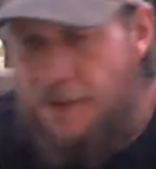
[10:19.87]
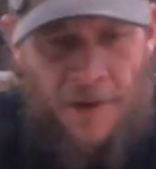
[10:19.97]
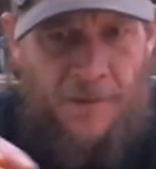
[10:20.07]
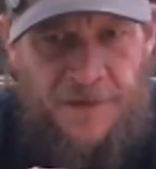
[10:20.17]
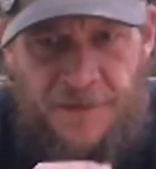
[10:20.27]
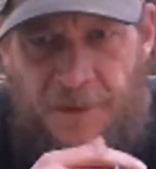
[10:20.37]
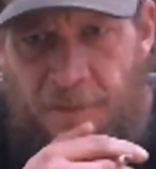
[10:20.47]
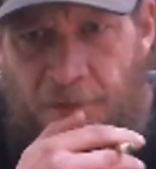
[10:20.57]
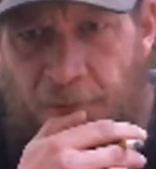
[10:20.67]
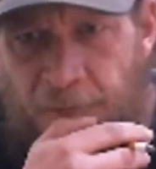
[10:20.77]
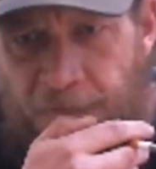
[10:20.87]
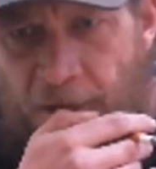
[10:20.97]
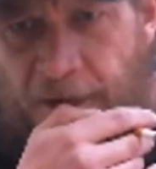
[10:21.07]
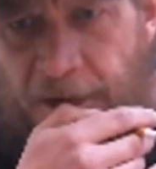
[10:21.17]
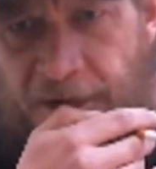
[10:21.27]
These people are
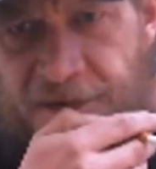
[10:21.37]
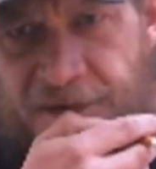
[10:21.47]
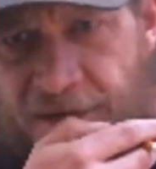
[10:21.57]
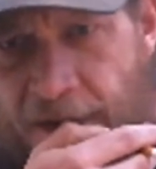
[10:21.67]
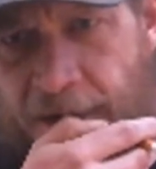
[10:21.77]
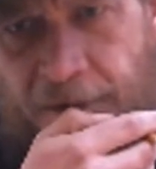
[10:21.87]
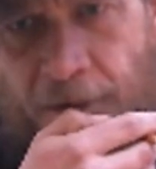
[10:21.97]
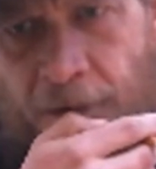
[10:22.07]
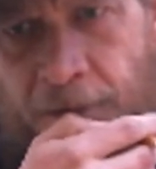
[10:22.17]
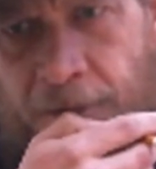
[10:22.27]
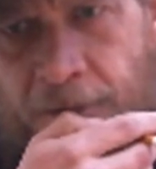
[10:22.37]
fucking insane, y'all.